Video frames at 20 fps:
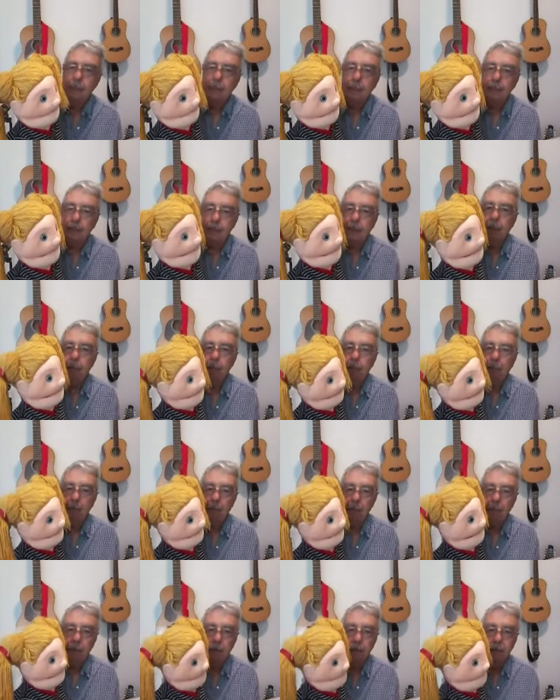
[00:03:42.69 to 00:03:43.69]
it's not that
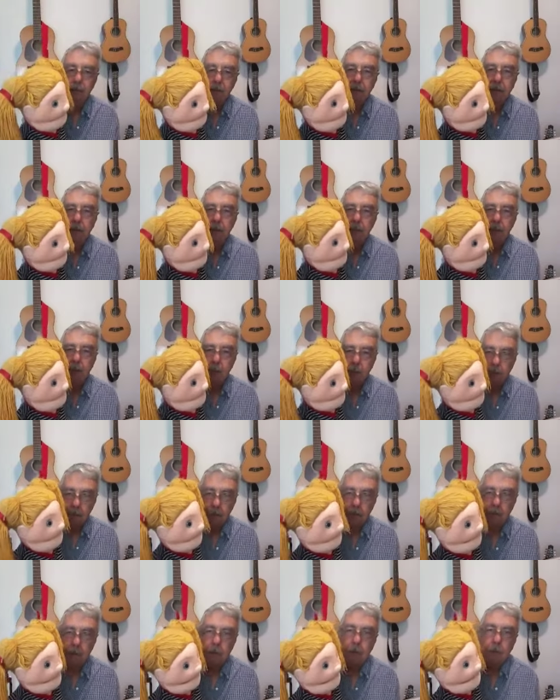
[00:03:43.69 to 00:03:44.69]
bad.
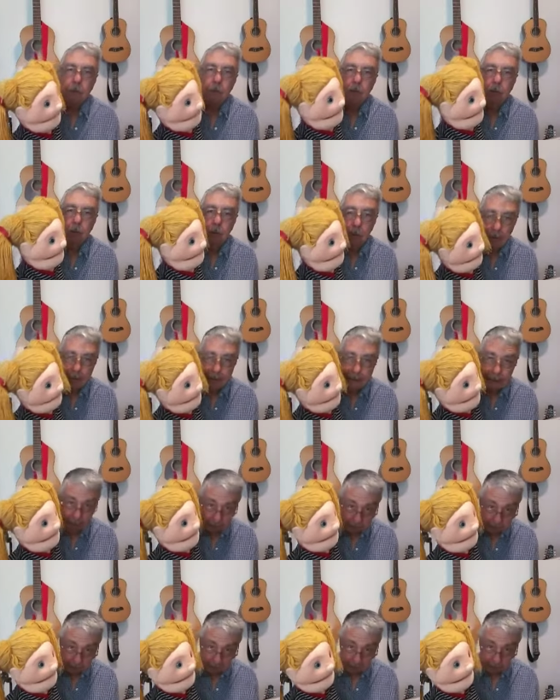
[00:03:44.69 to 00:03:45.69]
But the good
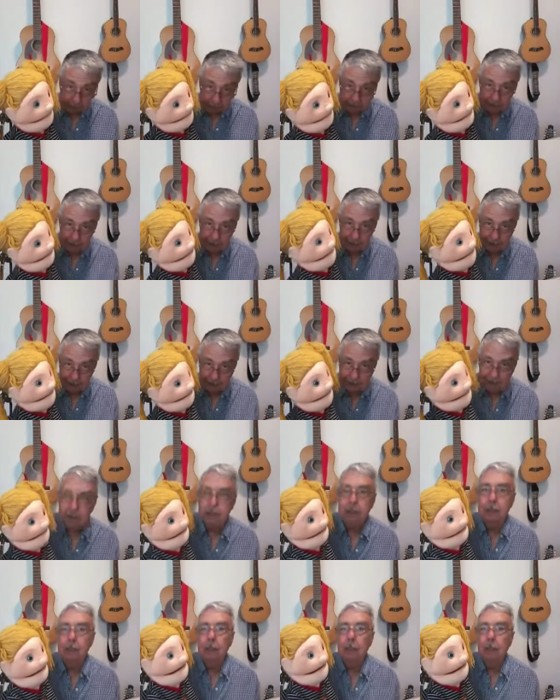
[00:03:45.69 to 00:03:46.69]
news is,
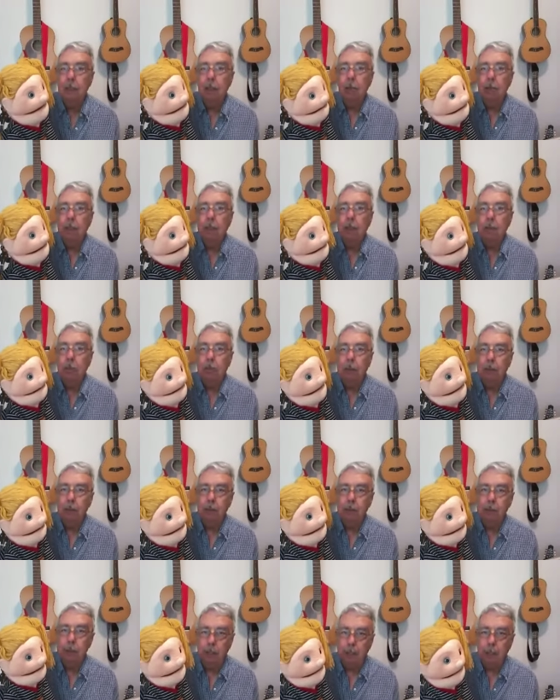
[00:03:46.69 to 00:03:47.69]
no matter
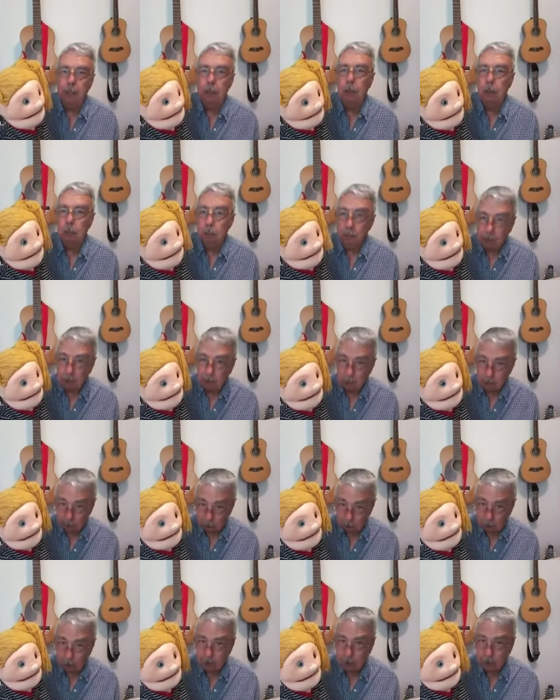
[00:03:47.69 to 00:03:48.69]
where we are, no matter
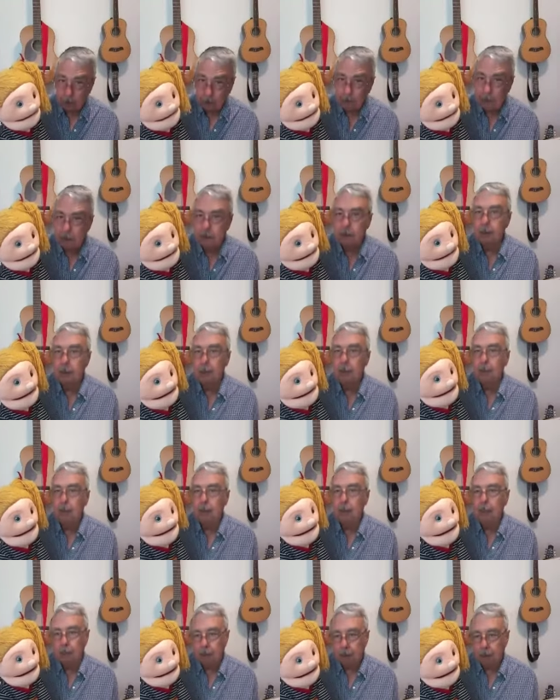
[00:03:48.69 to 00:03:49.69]
what we're going through,
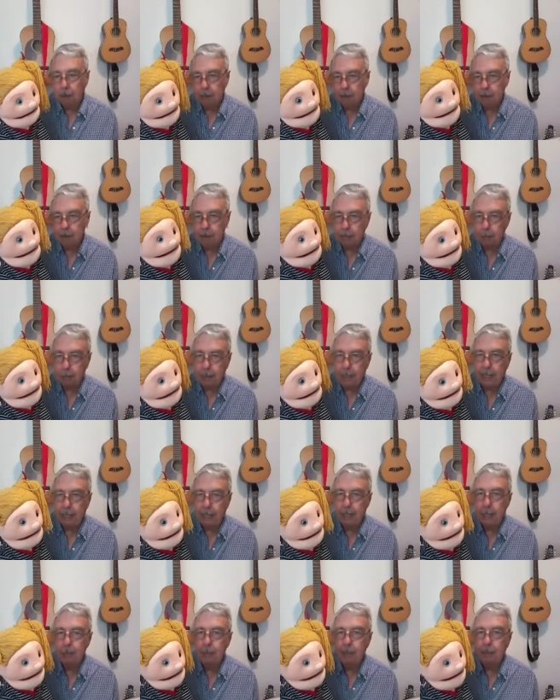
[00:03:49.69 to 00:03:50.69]
whether it's a
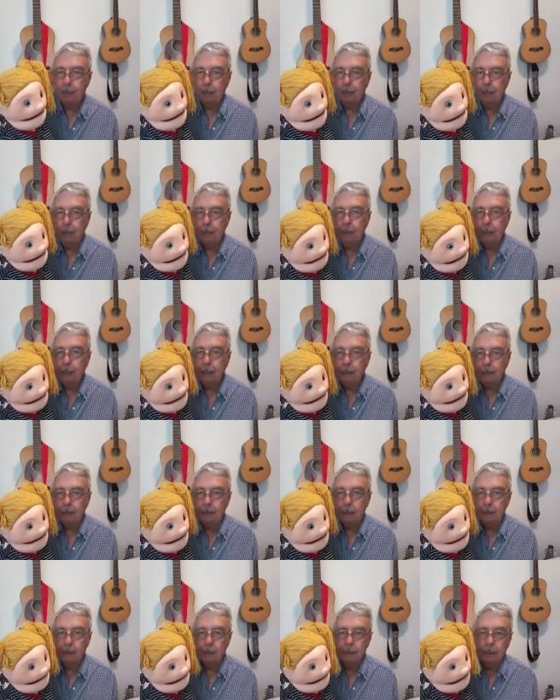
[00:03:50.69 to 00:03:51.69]
pandemic or anything
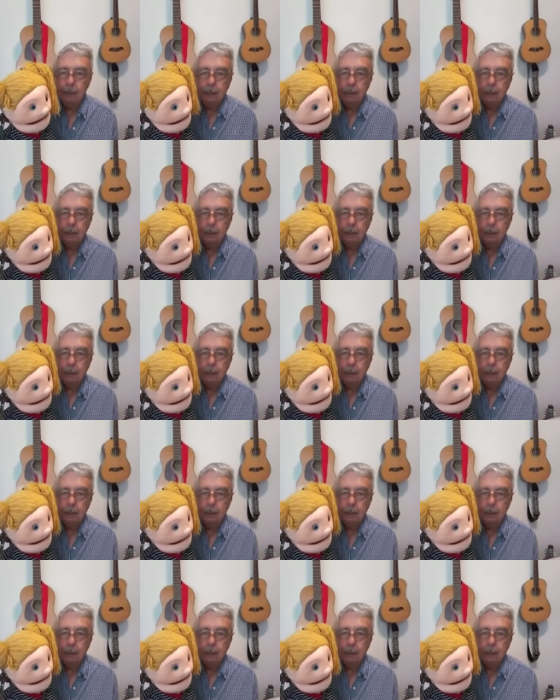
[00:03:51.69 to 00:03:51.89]
else,